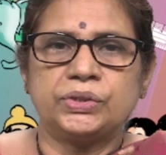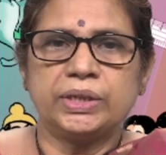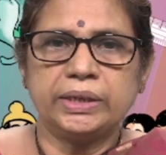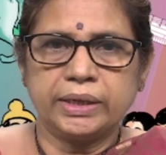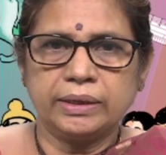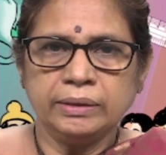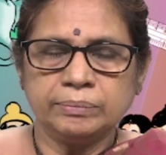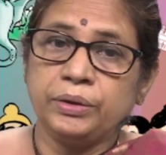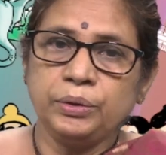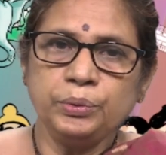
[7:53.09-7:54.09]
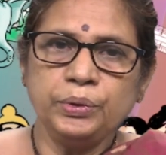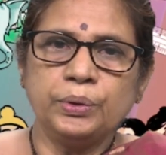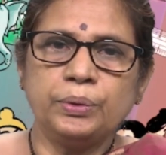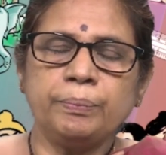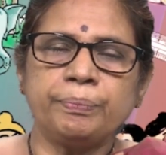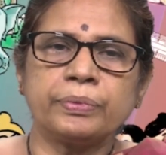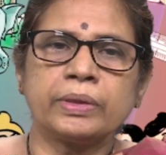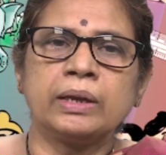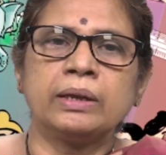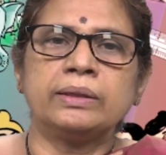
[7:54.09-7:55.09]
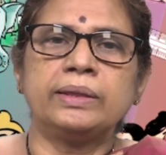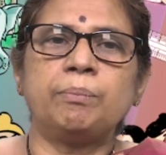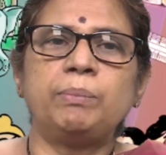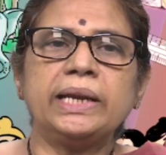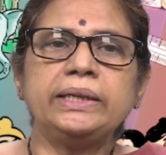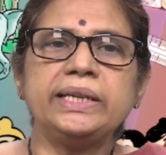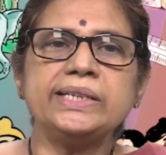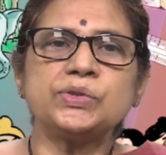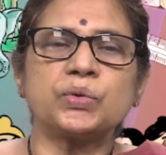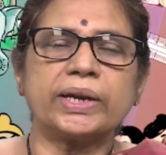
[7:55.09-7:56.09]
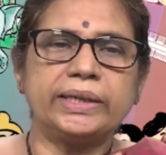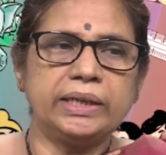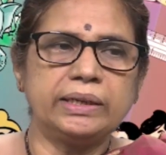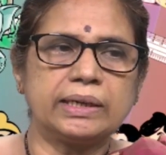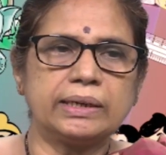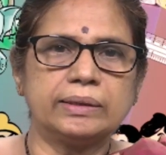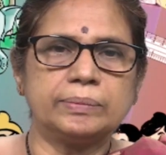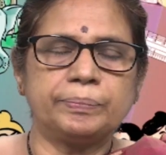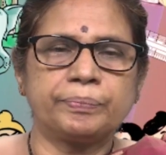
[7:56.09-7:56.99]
Children, you know the blood is red in color.